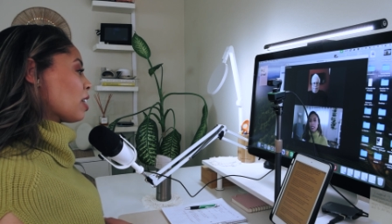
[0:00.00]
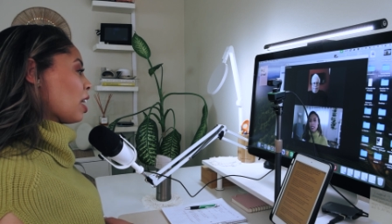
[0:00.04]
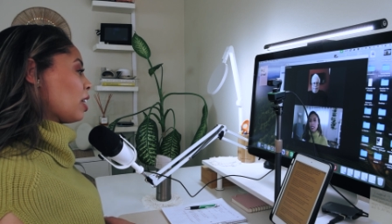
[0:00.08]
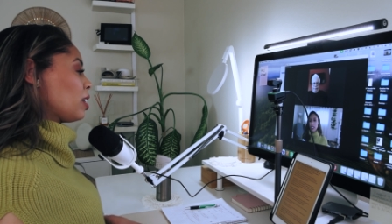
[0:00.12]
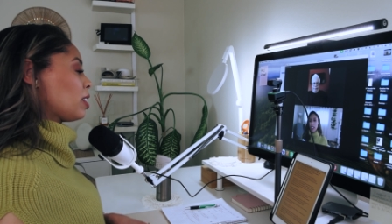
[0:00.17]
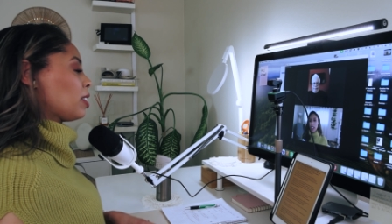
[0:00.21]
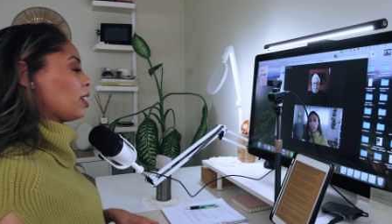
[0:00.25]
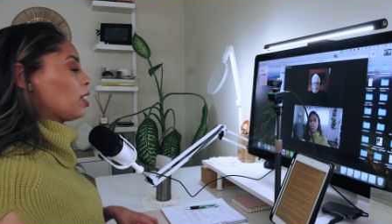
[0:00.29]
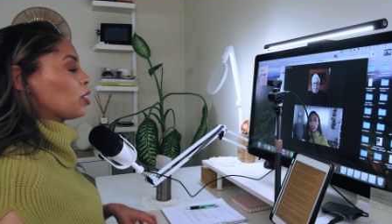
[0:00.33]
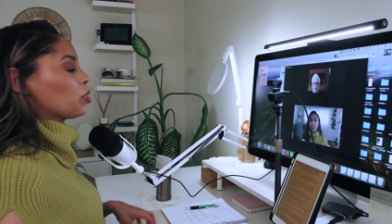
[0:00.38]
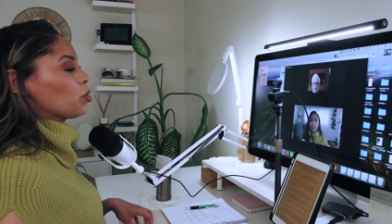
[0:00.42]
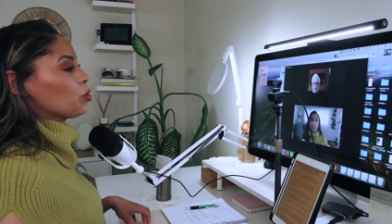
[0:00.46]

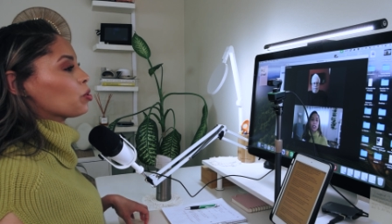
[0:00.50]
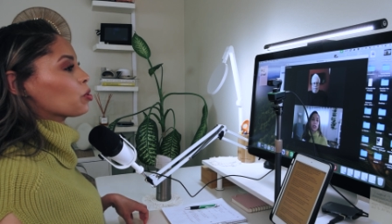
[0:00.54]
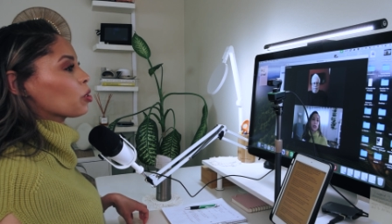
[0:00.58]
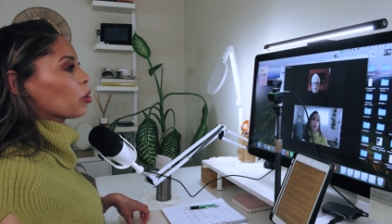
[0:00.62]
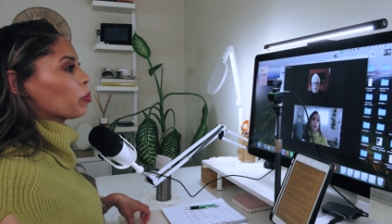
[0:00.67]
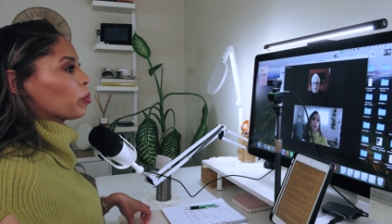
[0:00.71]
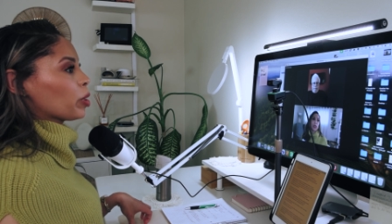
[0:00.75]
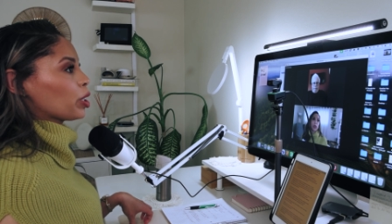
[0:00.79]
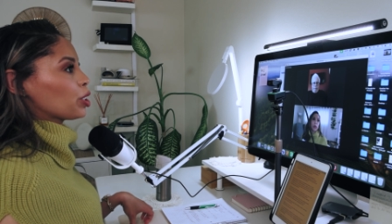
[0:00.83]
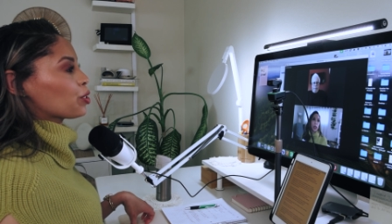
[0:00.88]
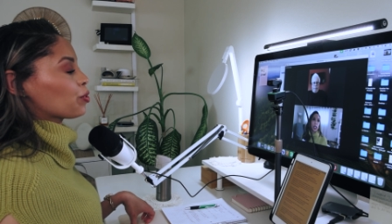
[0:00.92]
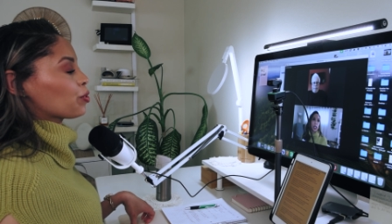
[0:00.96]
thank you so
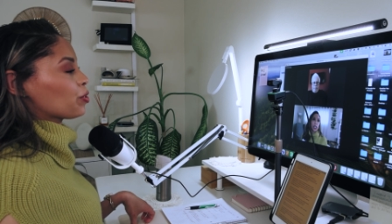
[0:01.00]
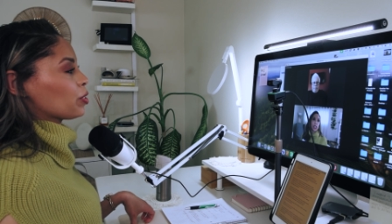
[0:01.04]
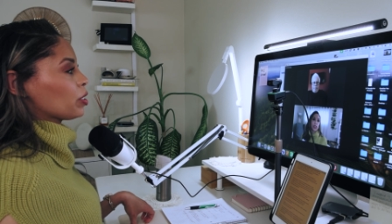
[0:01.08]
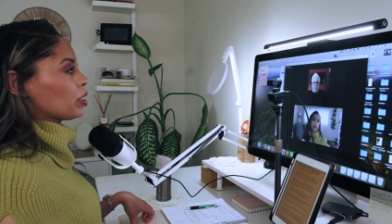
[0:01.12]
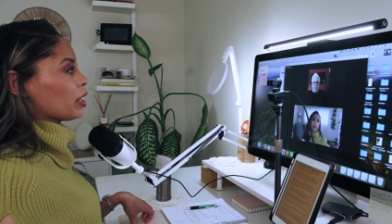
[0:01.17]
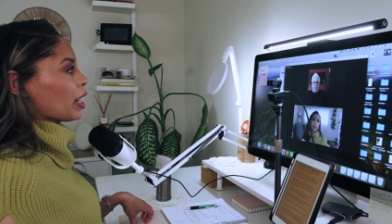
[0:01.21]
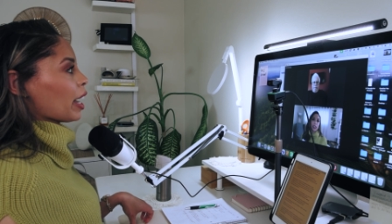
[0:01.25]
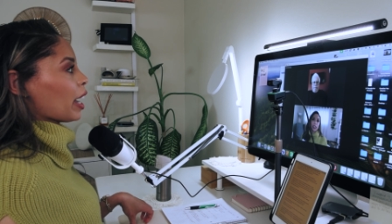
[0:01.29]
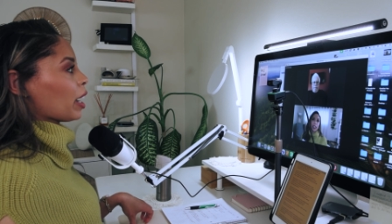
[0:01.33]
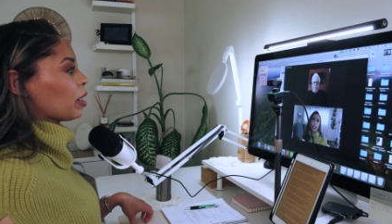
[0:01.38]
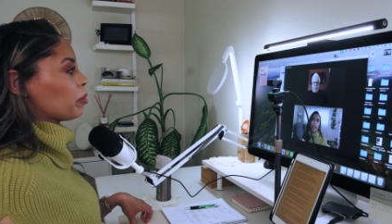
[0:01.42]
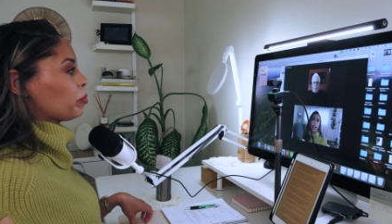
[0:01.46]
much for
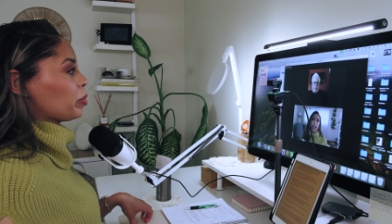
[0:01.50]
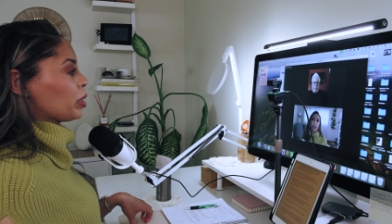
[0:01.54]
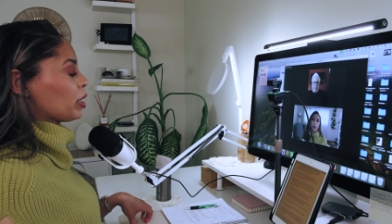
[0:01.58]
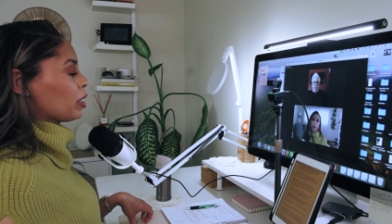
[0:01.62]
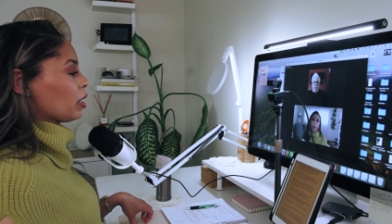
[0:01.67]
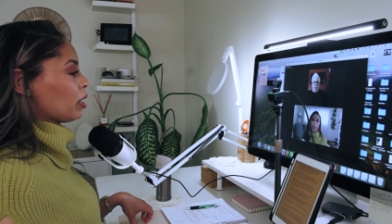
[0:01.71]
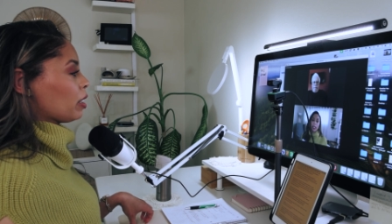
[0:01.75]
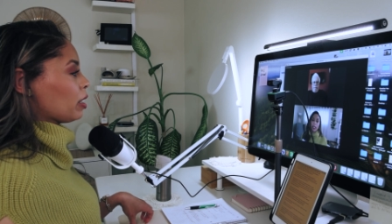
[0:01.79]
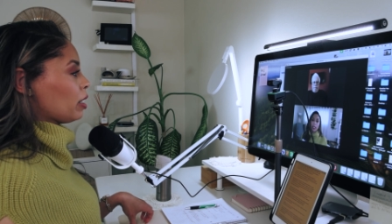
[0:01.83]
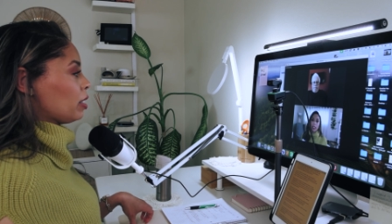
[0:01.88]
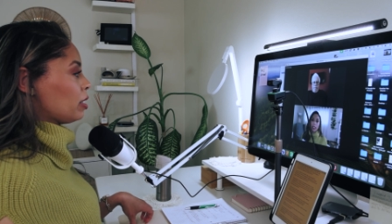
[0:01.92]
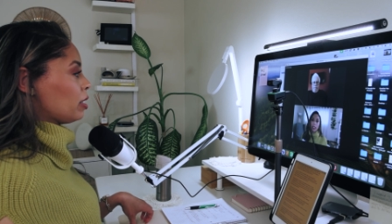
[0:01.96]
that,
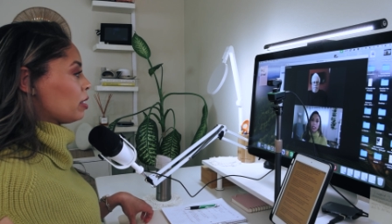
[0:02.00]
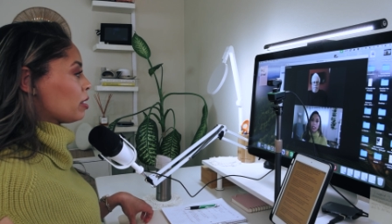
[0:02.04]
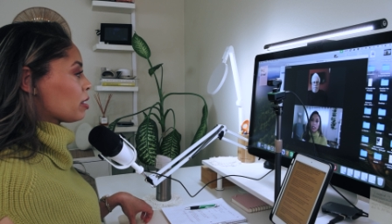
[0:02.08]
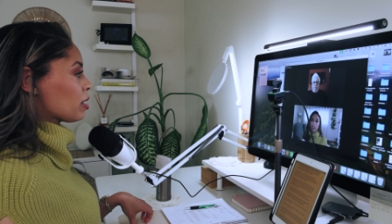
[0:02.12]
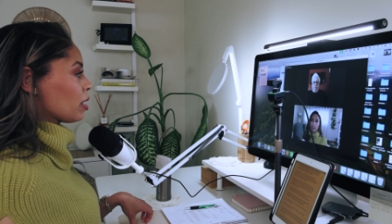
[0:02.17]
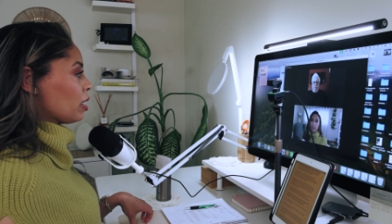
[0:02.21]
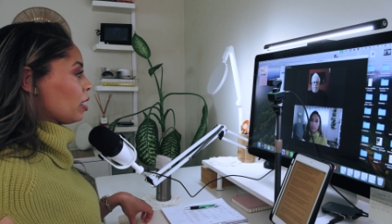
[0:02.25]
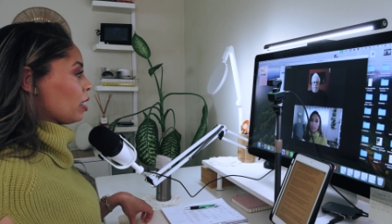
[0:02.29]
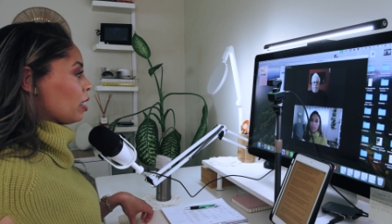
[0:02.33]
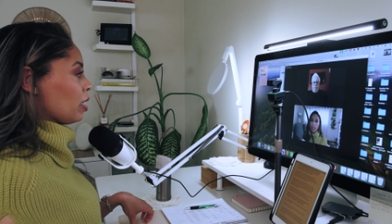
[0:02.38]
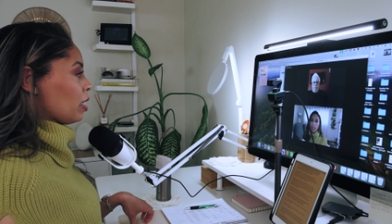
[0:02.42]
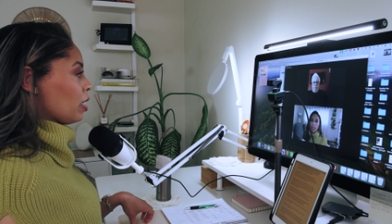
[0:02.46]
because
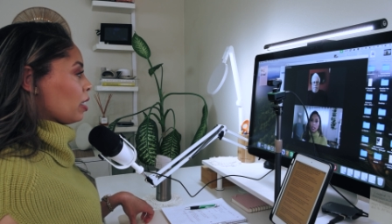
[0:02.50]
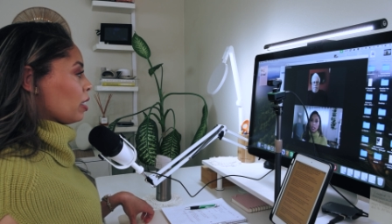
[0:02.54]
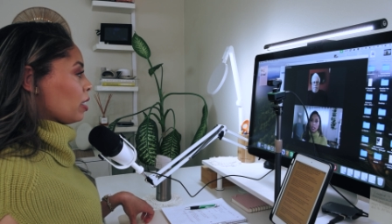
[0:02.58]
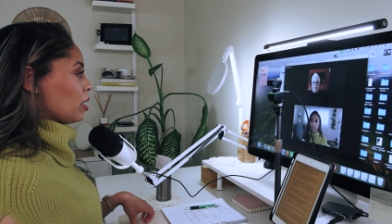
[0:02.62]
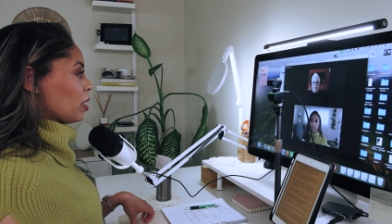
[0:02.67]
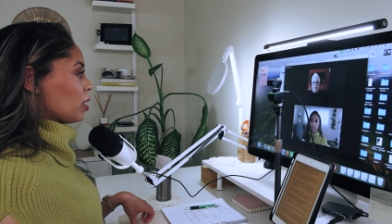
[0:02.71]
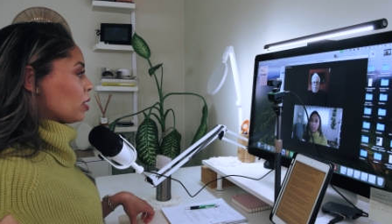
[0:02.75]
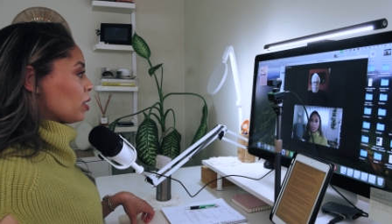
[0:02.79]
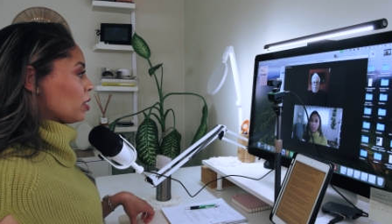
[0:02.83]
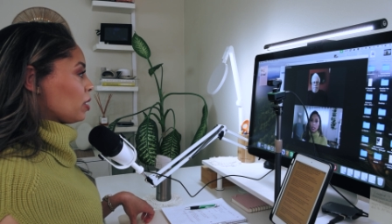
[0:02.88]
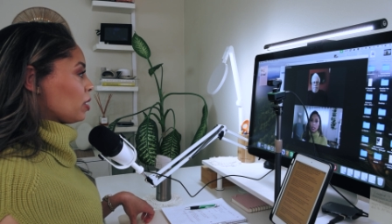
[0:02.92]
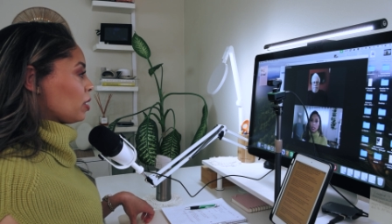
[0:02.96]

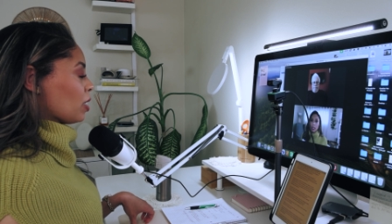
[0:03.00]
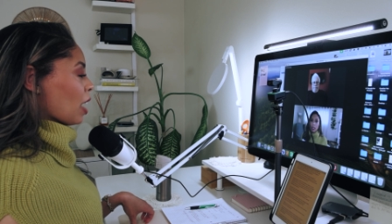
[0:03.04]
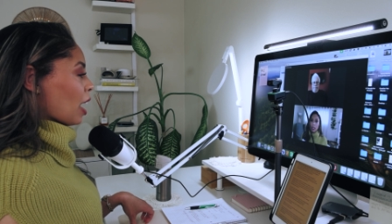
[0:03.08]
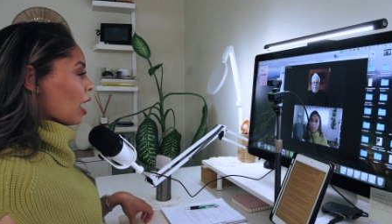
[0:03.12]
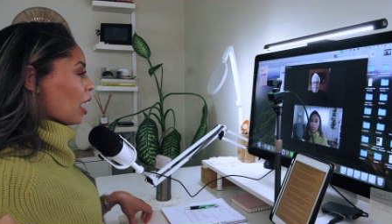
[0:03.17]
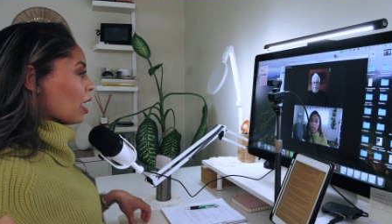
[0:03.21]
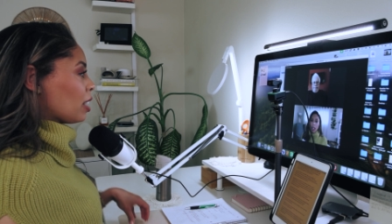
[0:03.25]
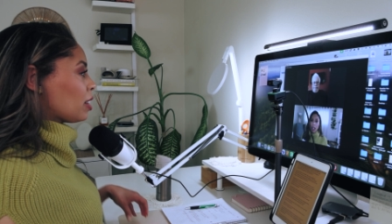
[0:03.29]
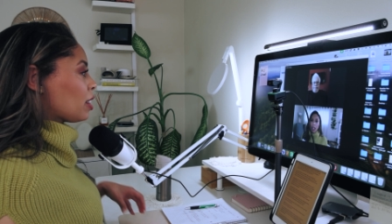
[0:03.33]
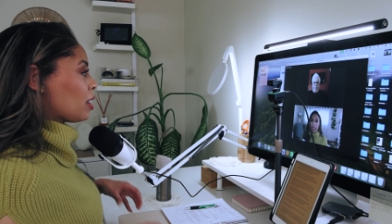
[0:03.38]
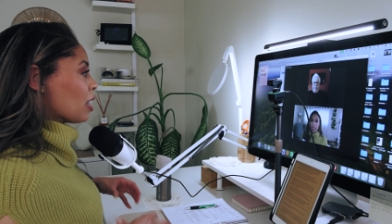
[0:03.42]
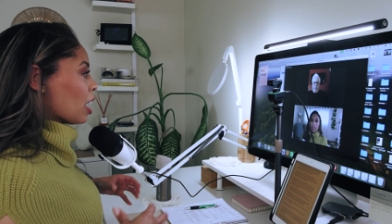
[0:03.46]

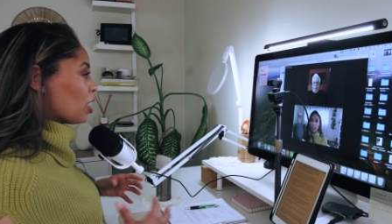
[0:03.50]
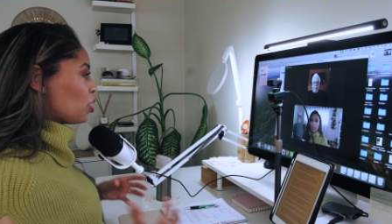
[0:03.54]
I